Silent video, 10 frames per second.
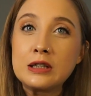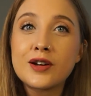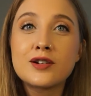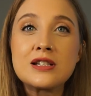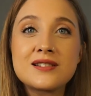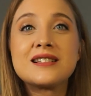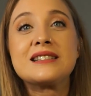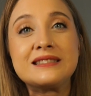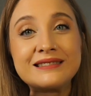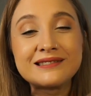Or you're just
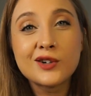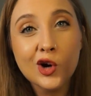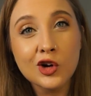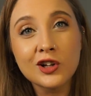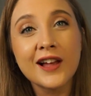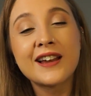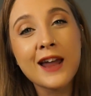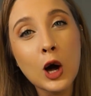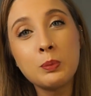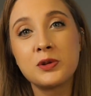like, girl, I can
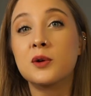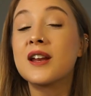help you.